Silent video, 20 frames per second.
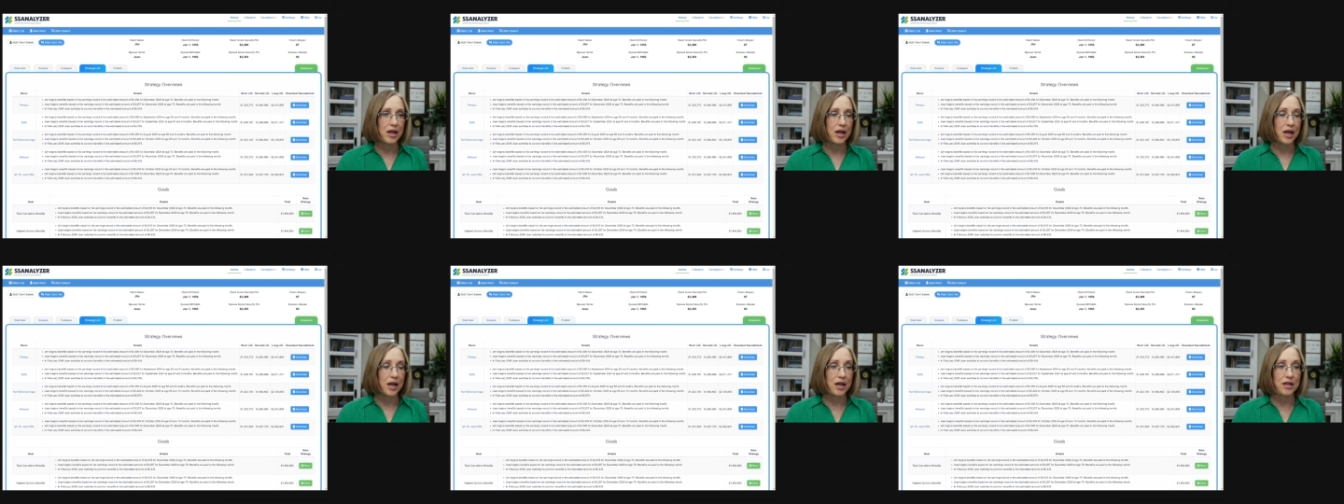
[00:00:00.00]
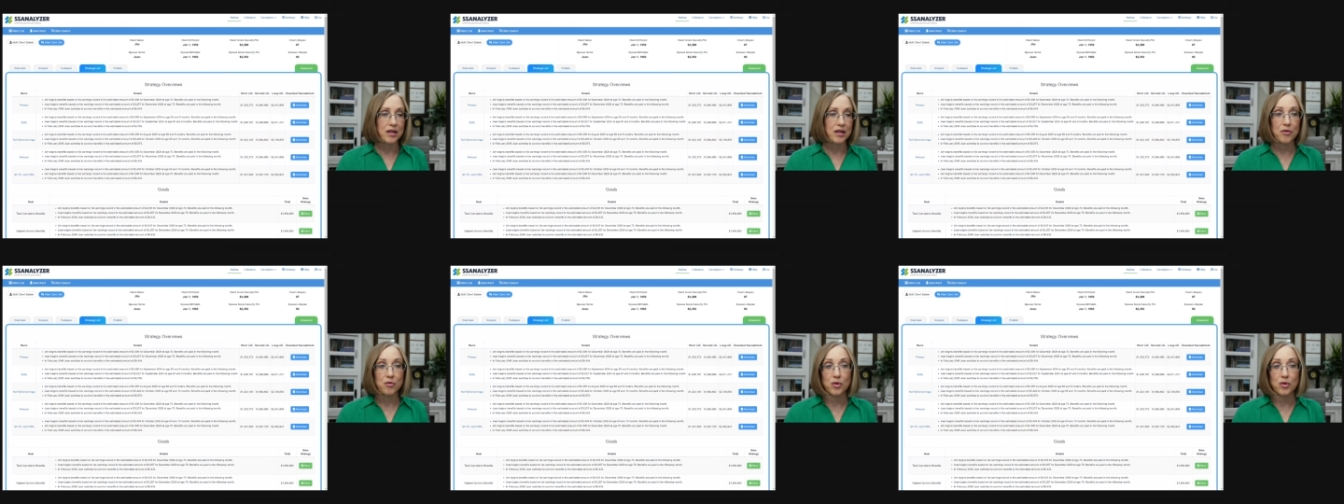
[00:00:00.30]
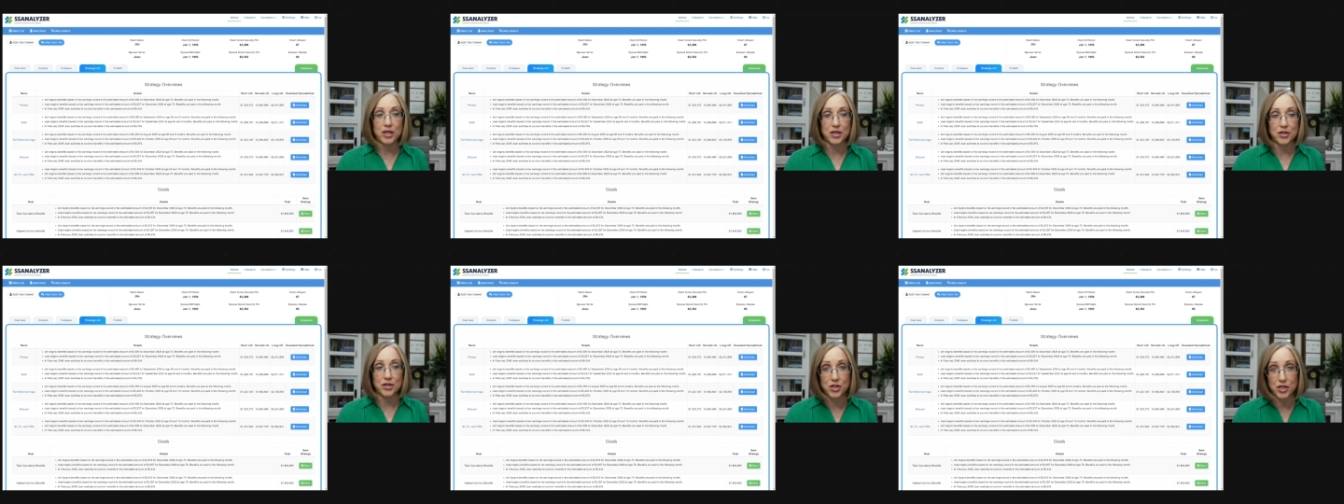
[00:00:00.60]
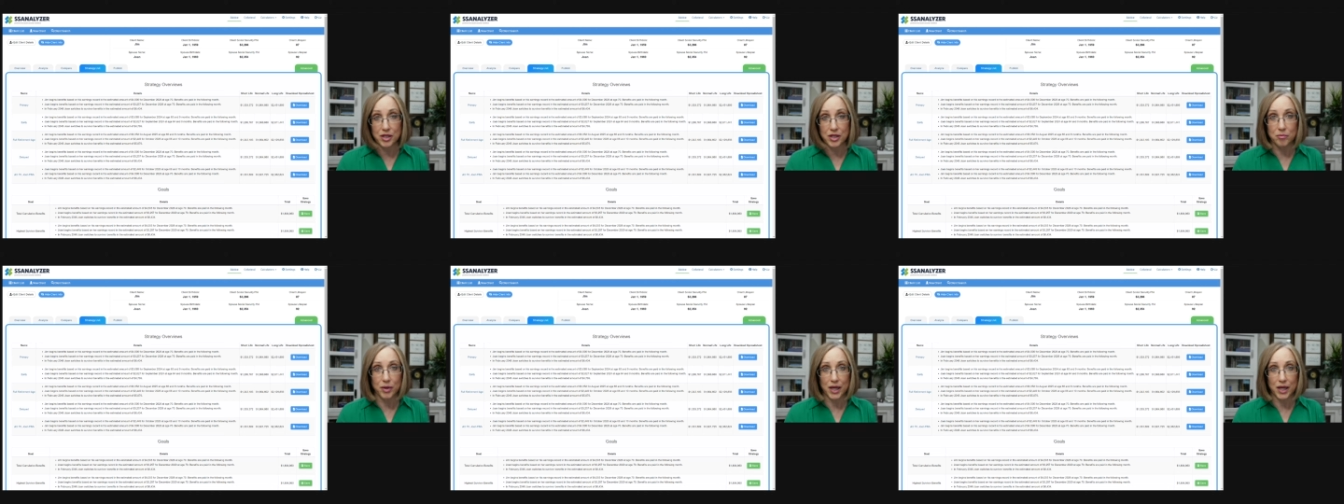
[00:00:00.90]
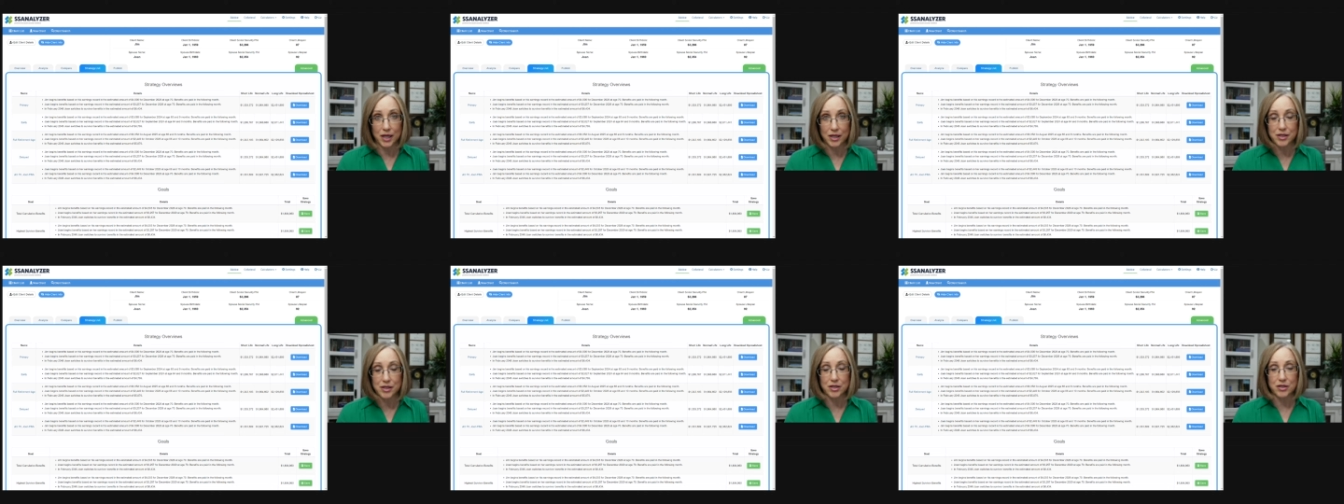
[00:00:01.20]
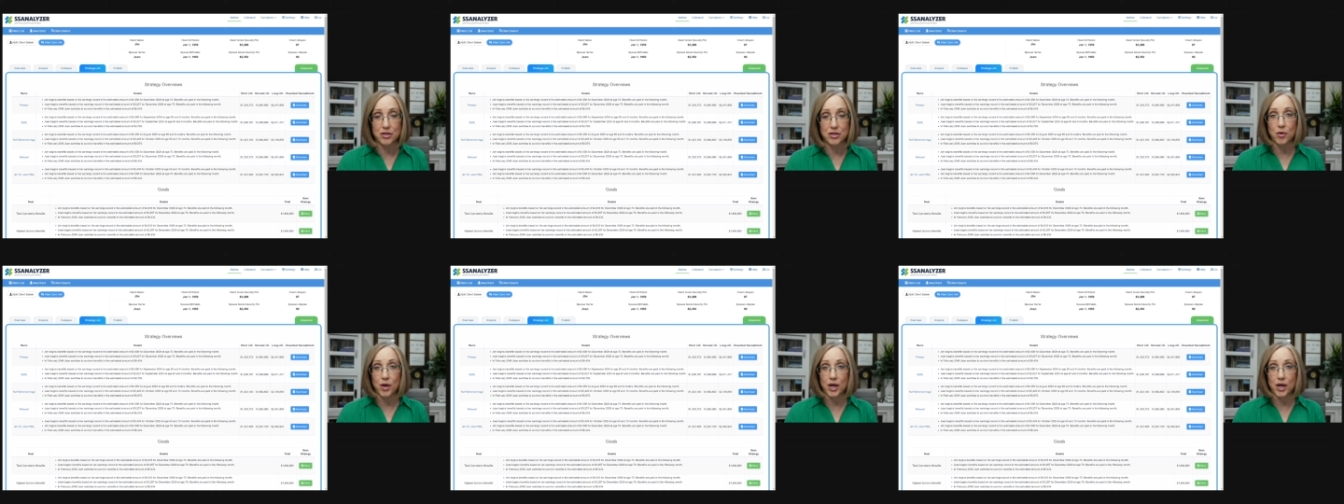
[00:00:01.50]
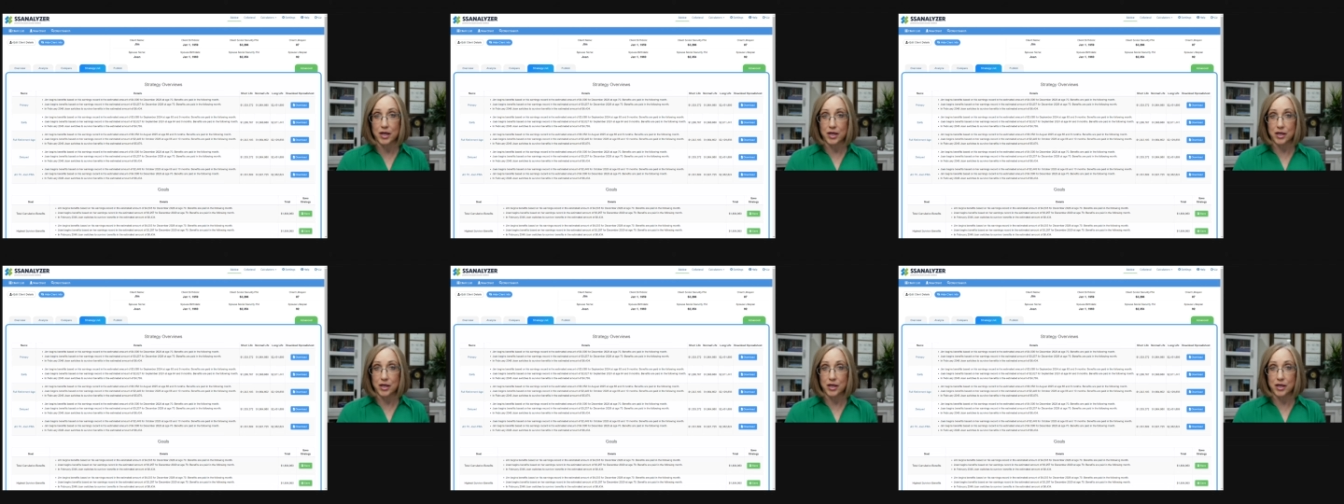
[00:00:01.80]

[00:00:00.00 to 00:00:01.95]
And then when Jim passes away,